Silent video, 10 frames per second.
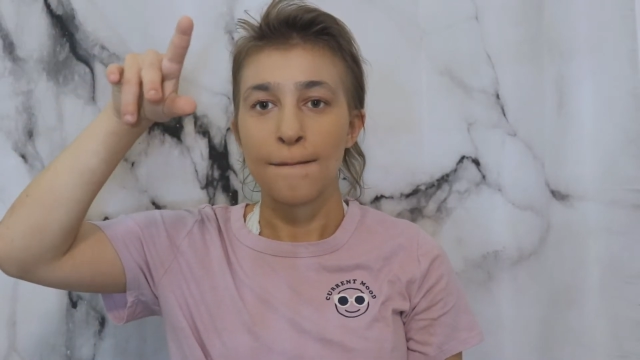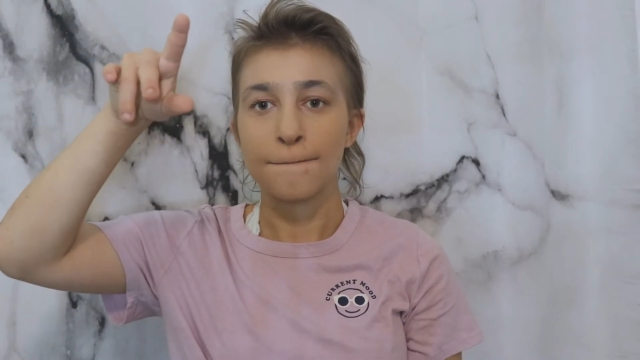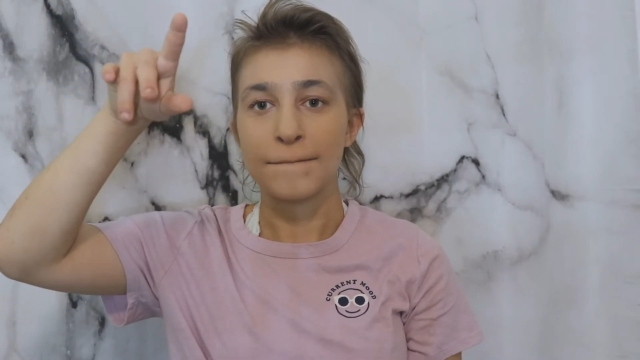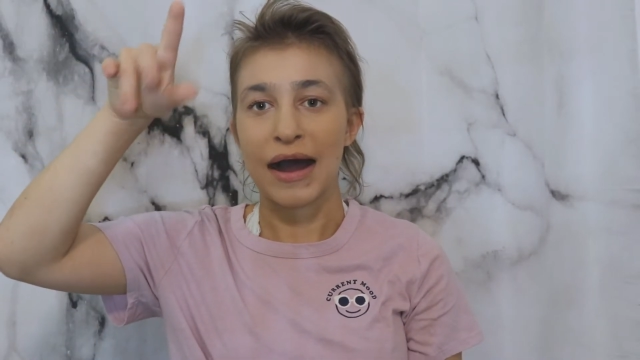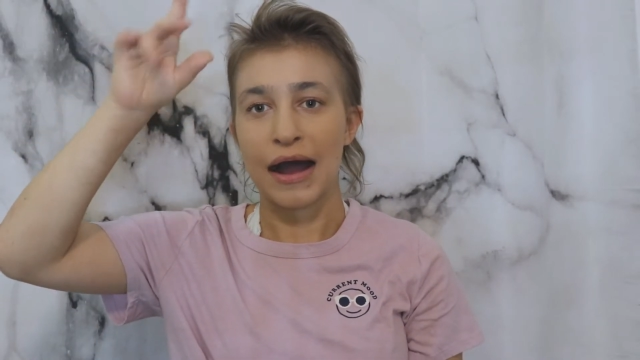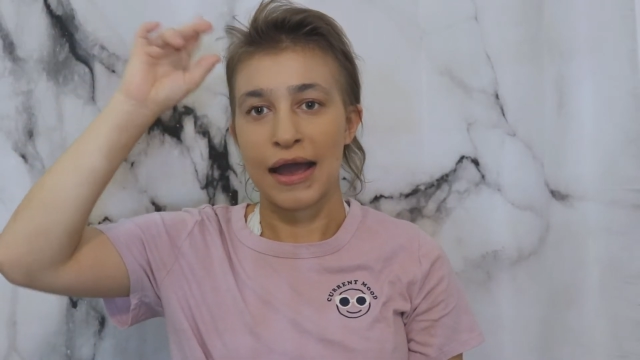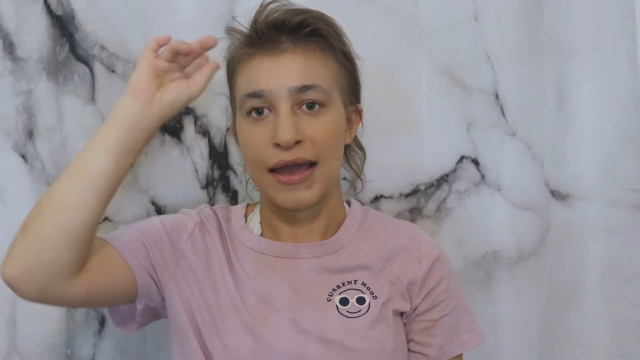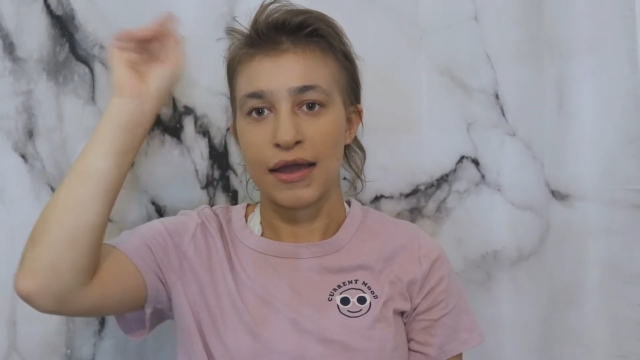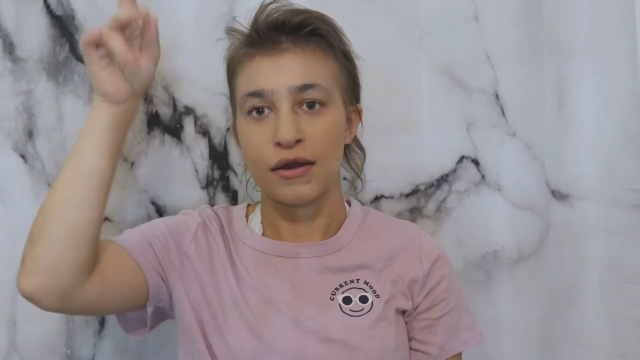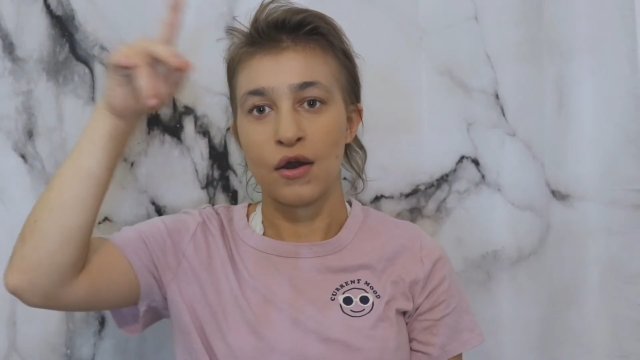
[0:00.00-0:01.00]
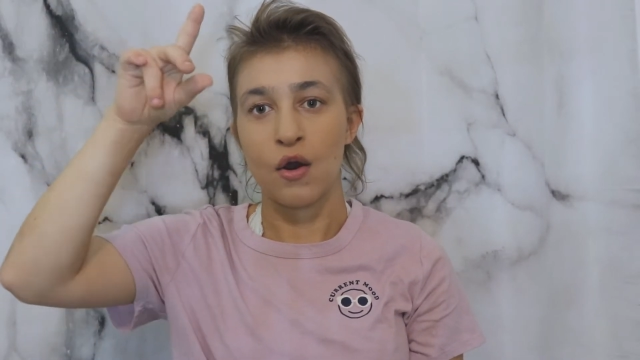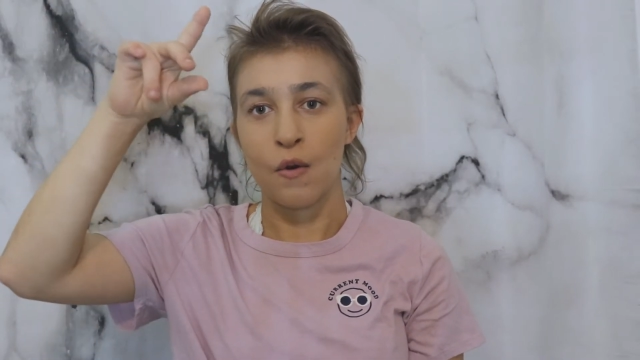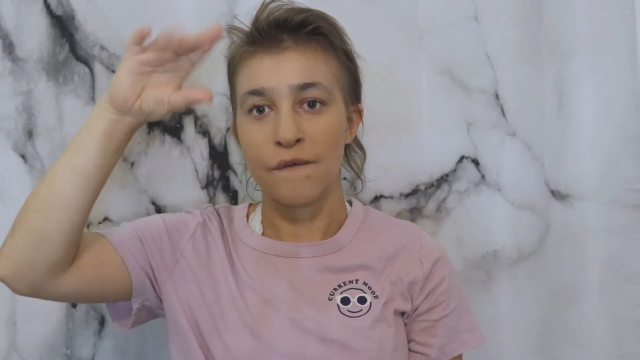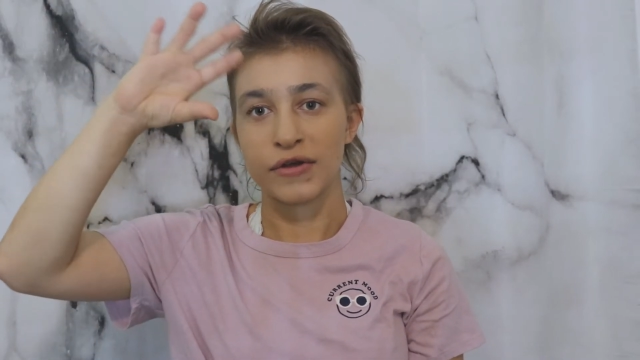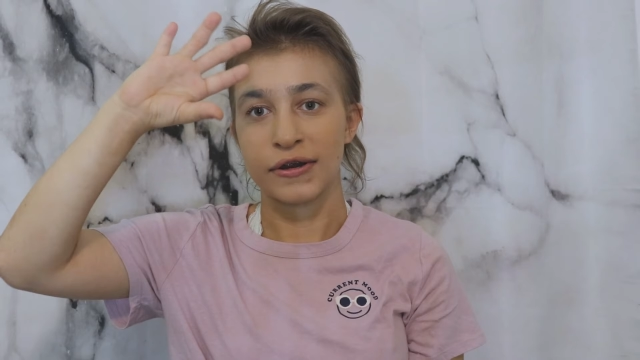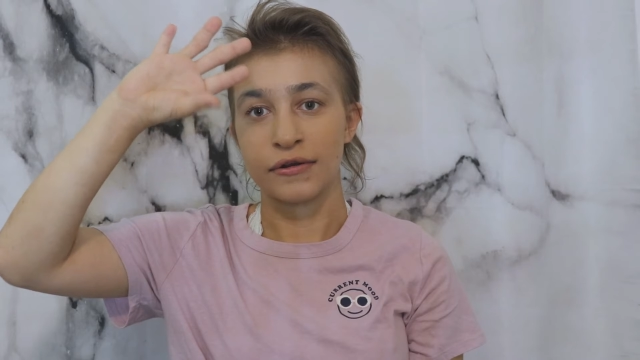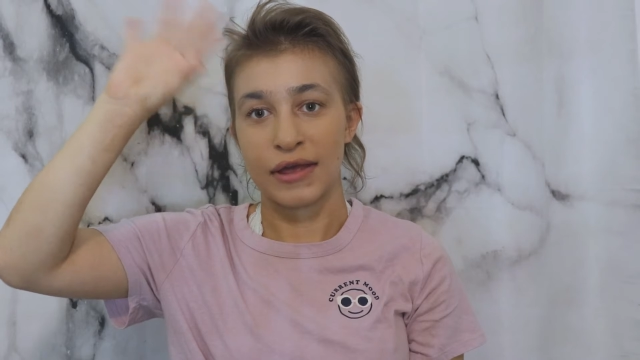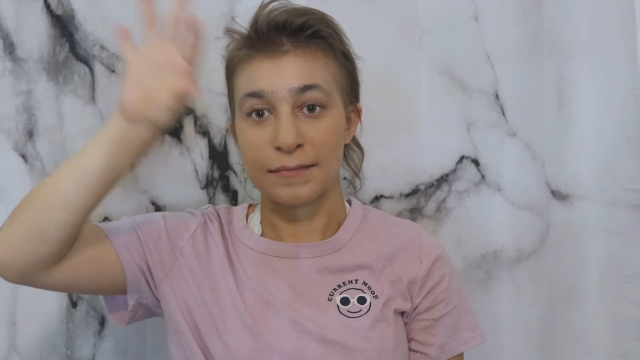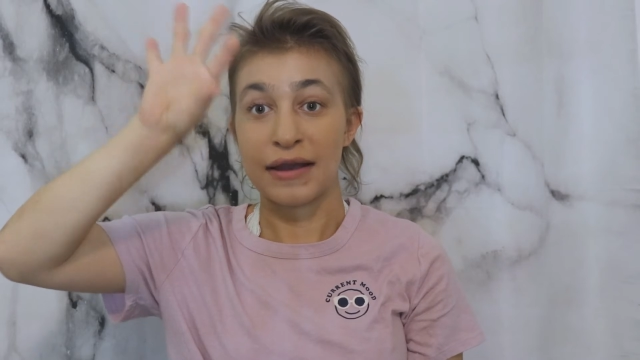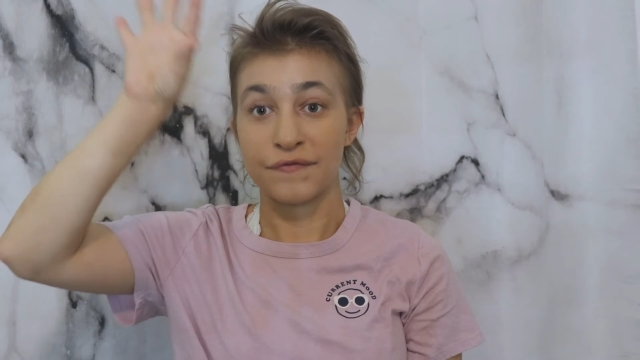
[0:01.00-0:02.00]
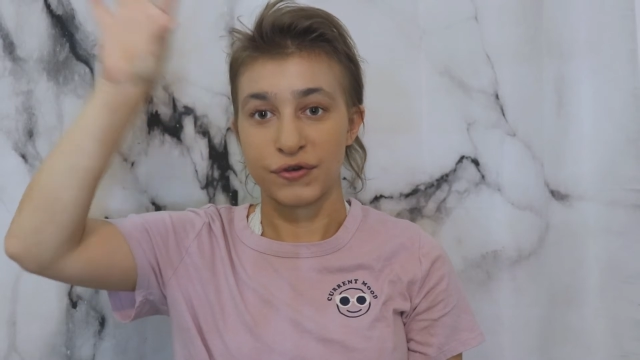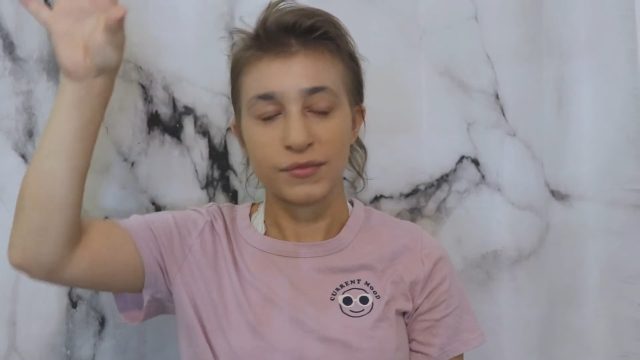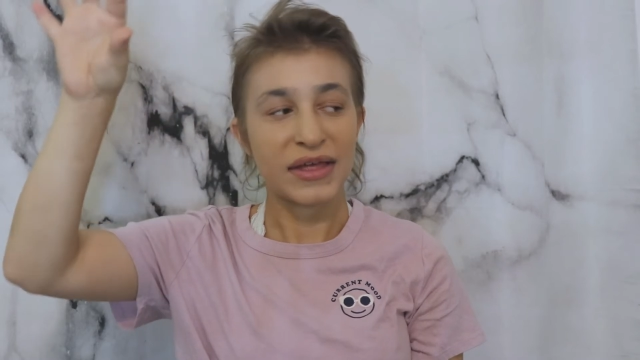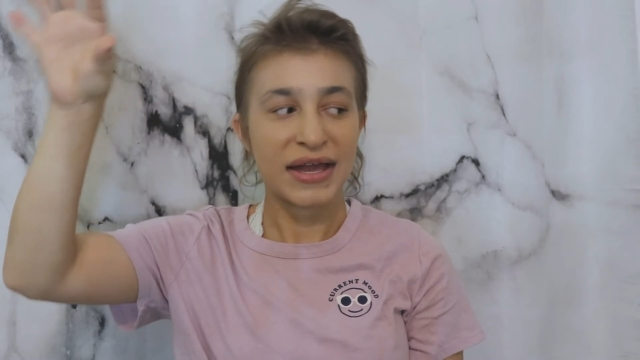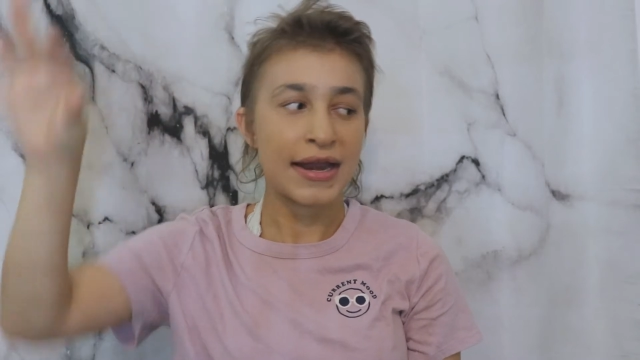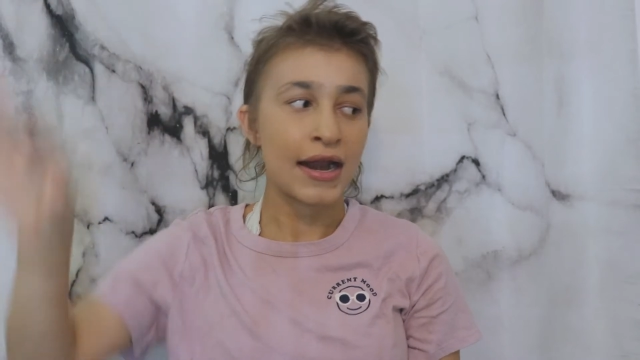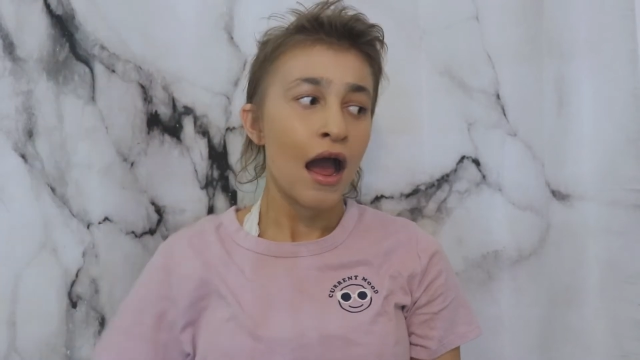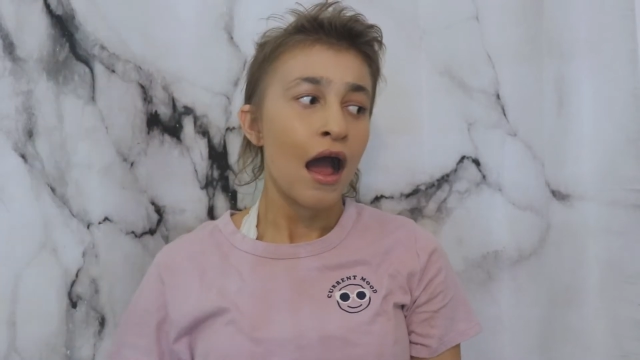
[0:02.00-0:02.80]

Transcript: my my room light